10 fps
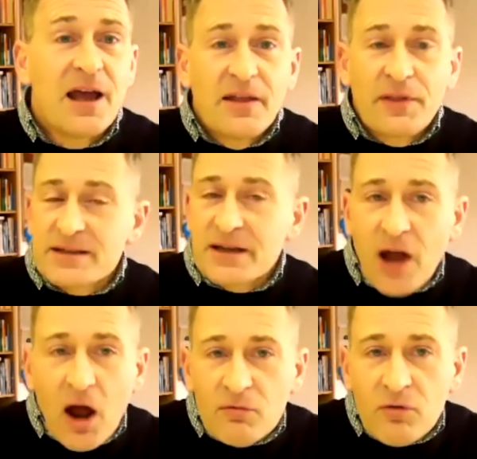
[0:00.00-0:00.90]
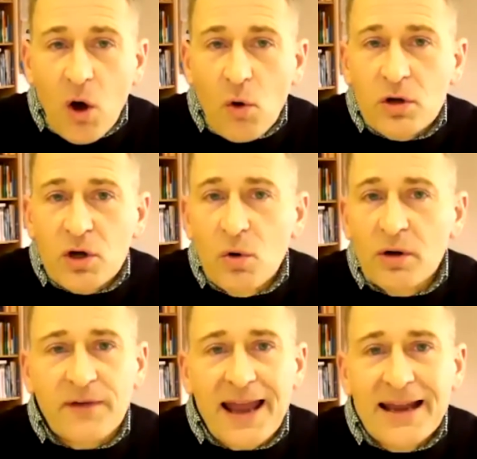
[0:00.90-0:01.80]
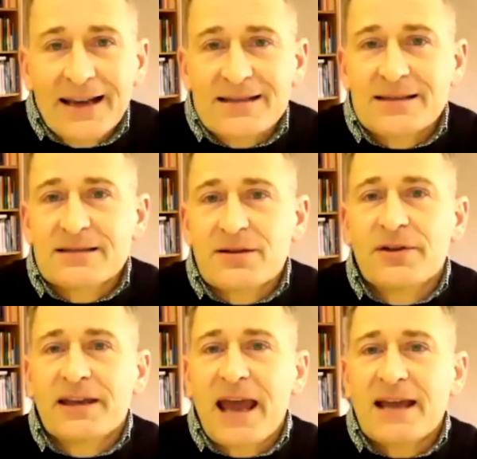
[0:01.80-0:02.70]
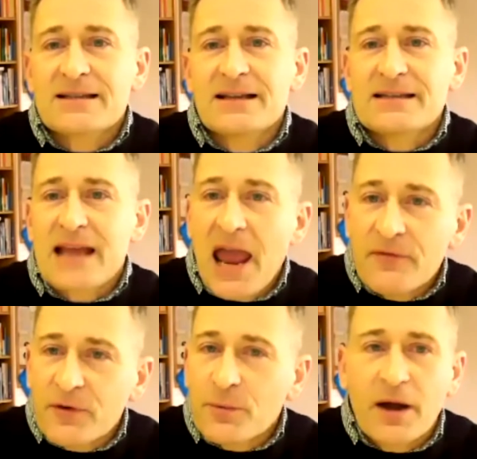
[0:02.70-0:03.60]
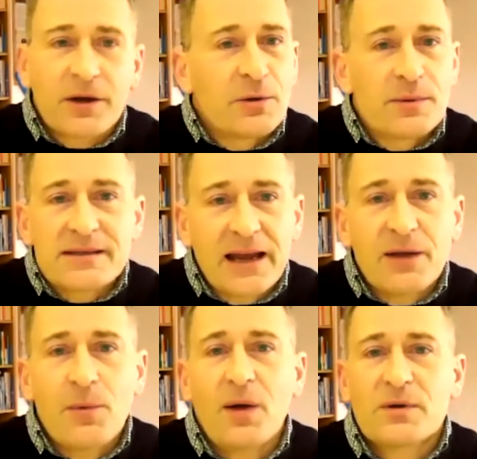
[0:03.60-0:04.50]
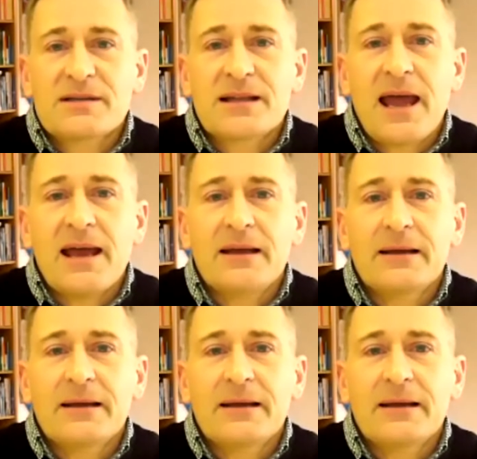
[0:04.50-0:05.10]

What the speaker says: There's a roll call of A-listers on the guest list. Everyone who was anyone was there.